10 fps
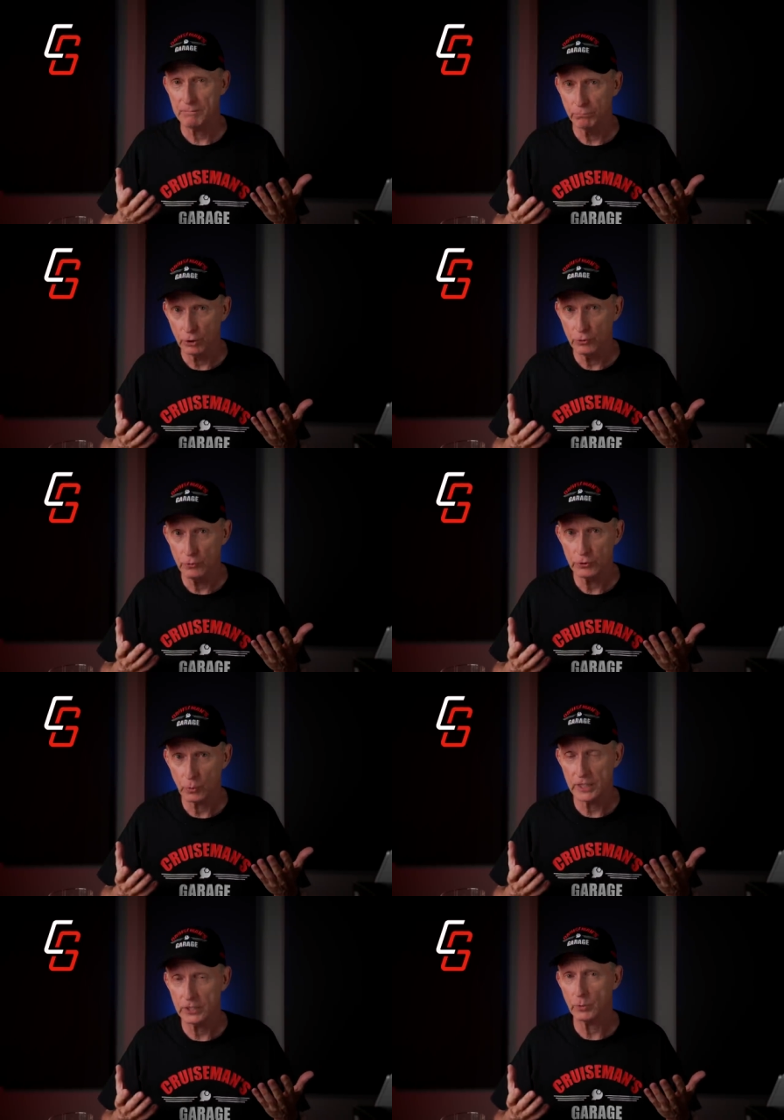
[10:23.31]
blue
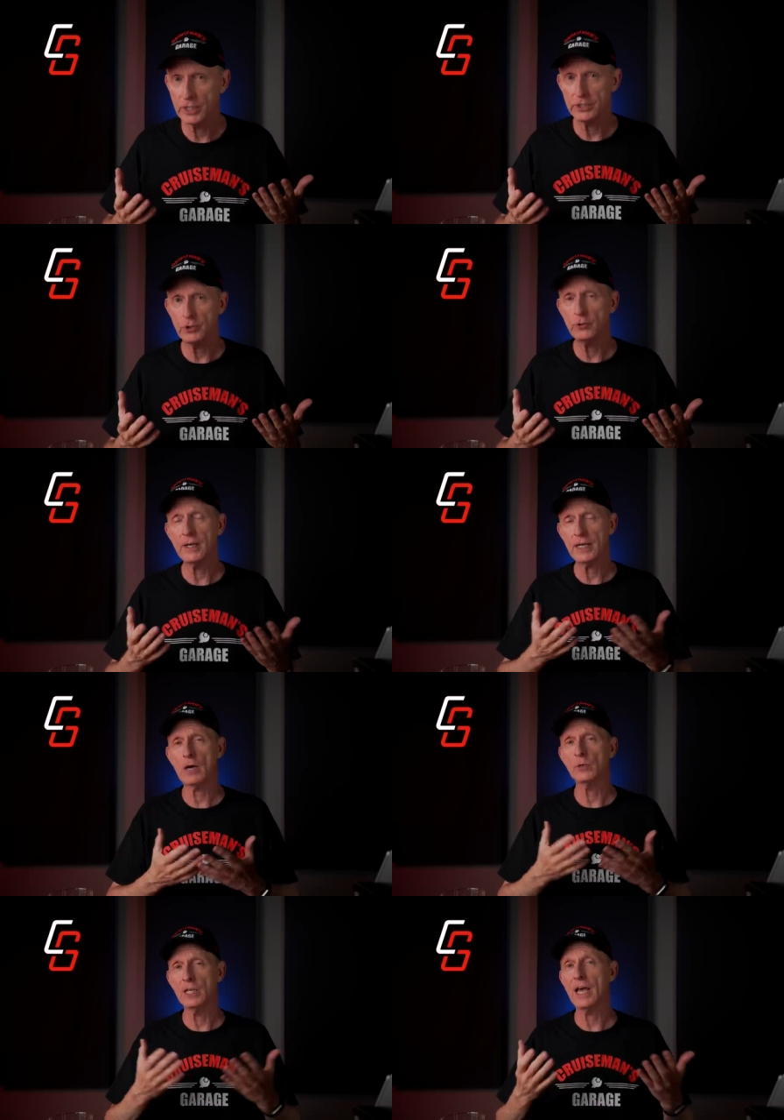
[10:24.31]
2022, and
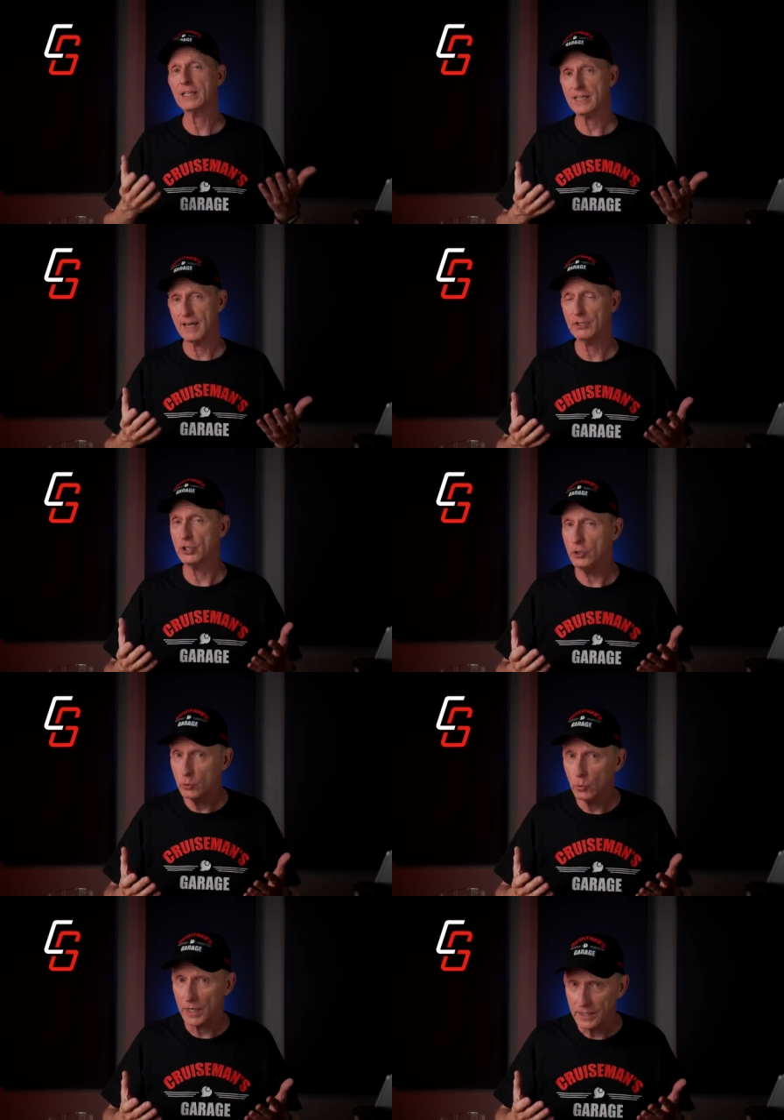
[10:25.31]
I would like to have a
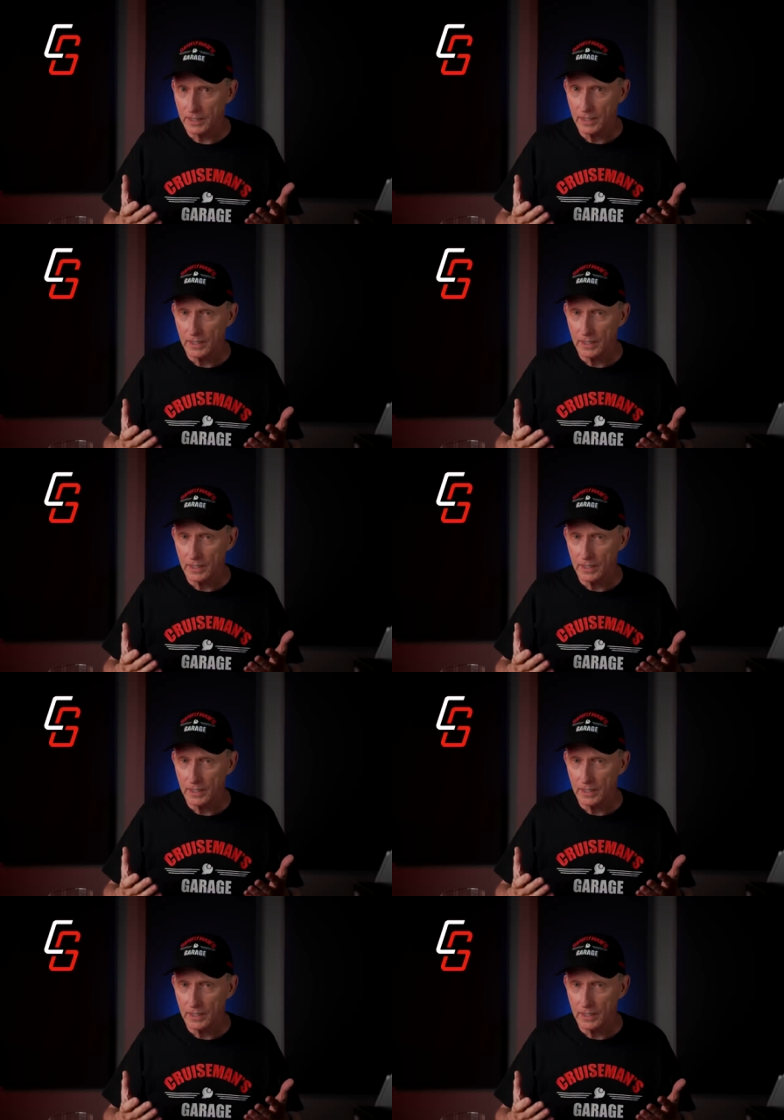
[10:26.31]
new one.